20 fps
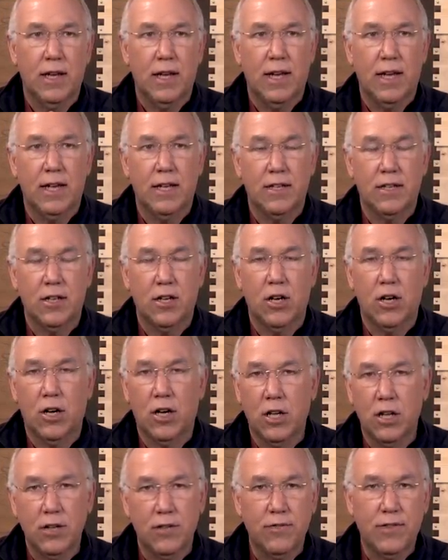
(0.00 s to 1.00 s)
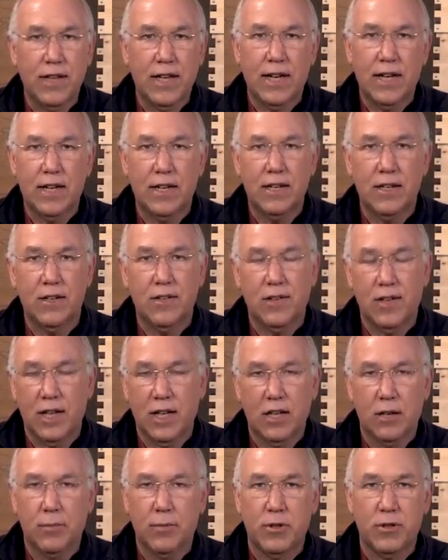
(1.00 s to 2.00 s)
And uh, all of that is
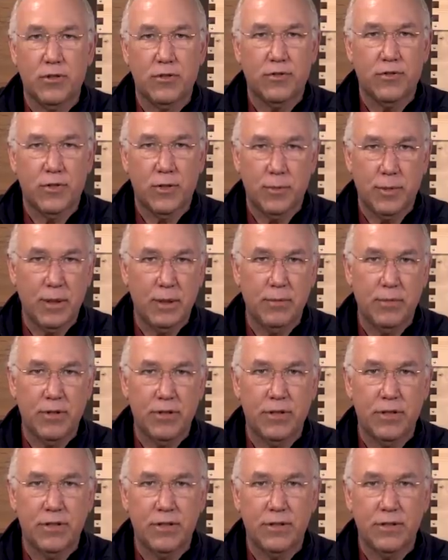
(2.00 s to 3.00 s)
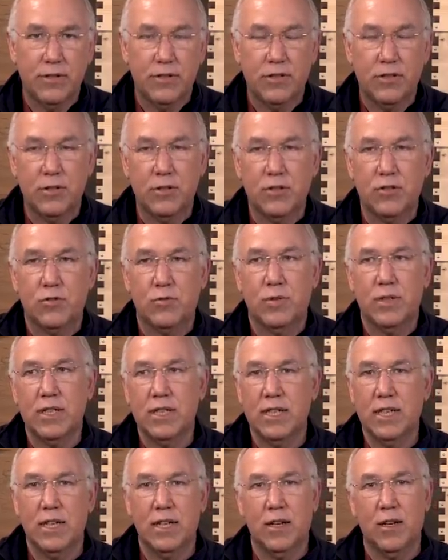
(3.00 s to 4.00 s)
edible for people. So it's
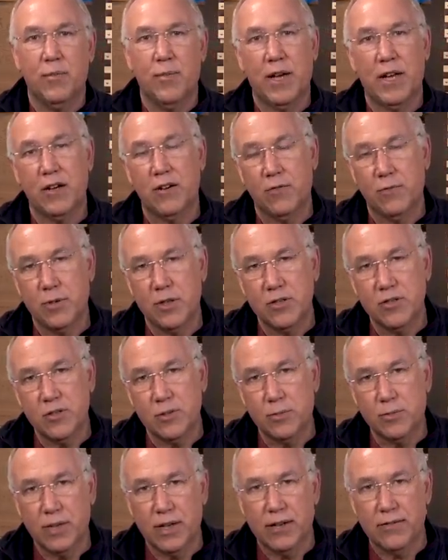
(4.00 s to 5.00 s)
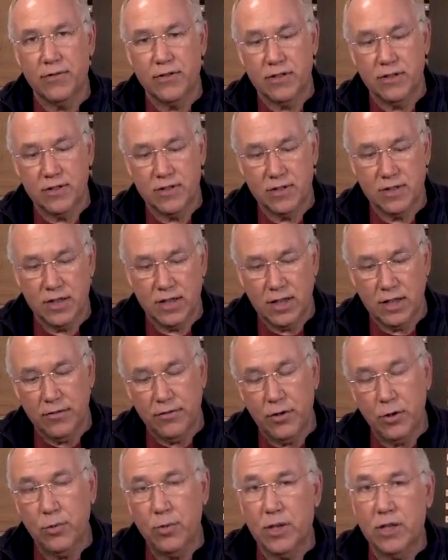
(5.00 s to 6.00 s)
really a matter of personal preference.
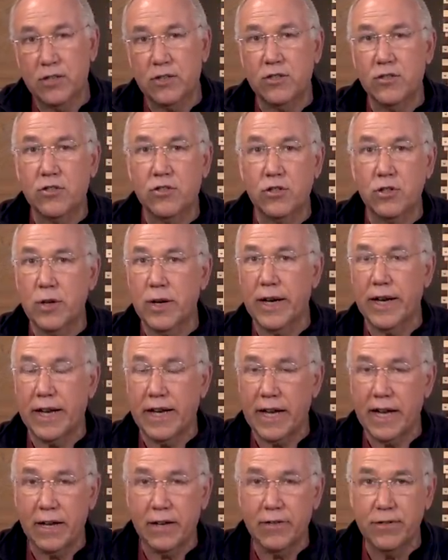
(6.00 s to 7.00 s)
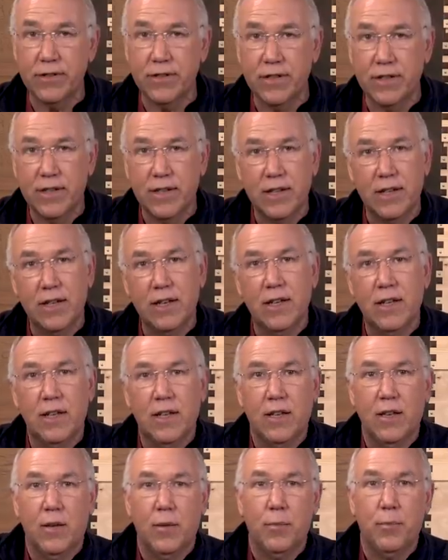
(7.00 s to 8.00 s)
If you want to strain out
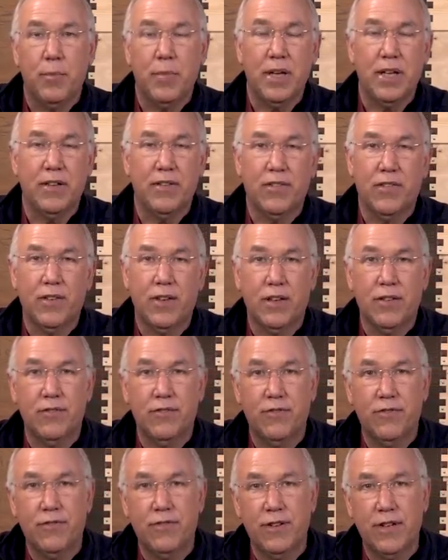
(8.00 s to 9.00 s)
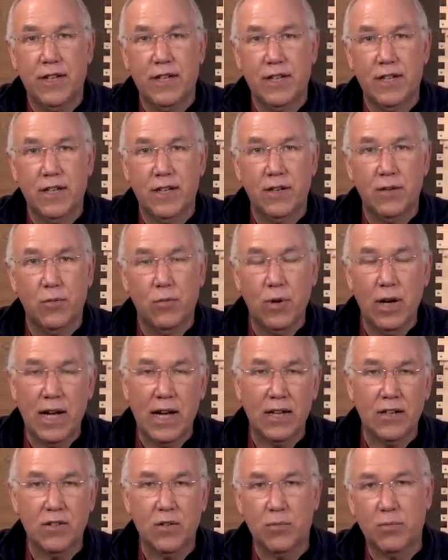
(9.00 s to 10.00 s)
bits of uh,
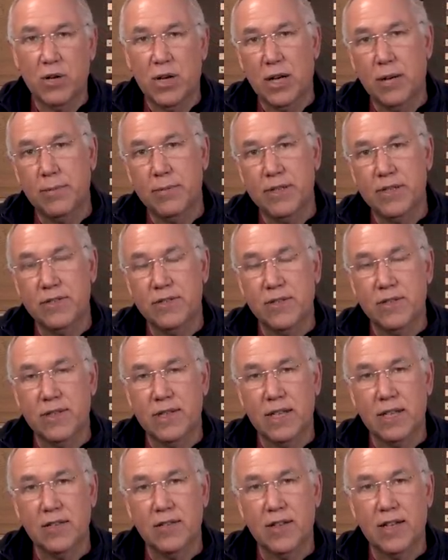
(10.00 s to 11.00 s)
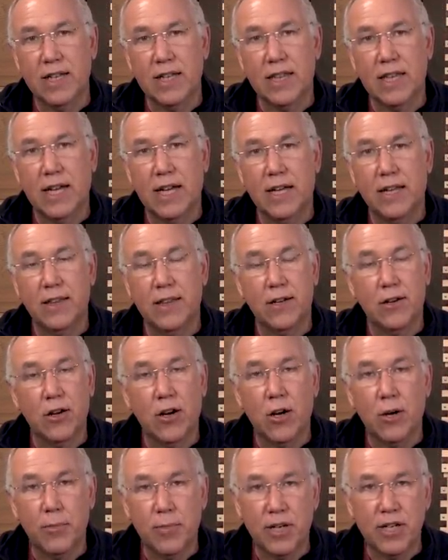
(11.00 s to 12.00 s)
wax and propolis and things like that, there
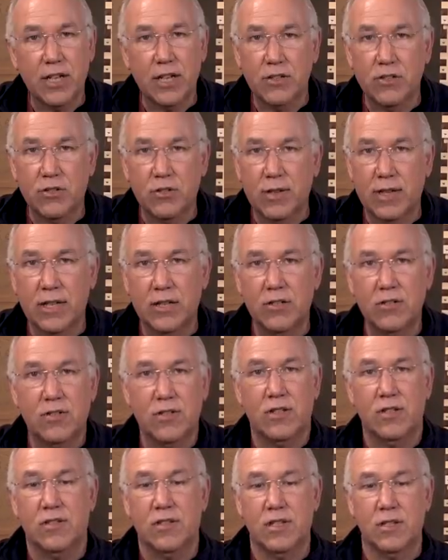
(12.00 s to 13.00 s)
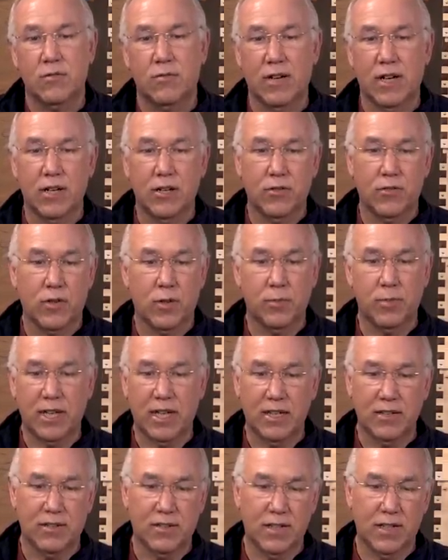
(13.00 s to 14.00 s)
are bucket strainers that sit right over a
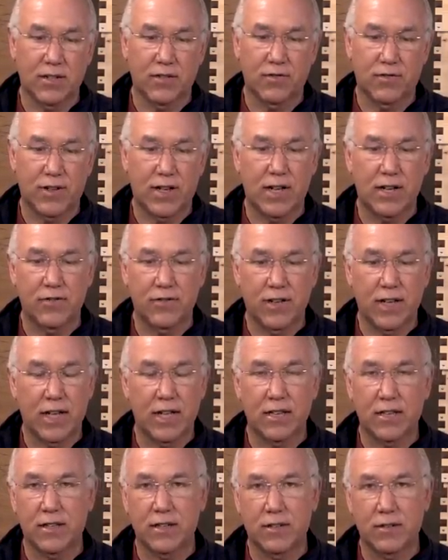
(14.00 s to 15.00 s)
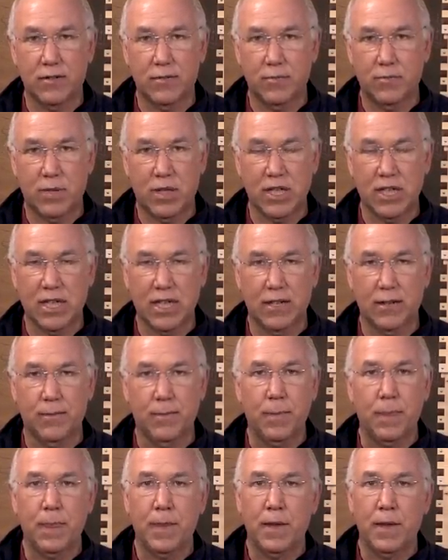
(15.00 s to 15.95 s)
plastic five gallon bucket.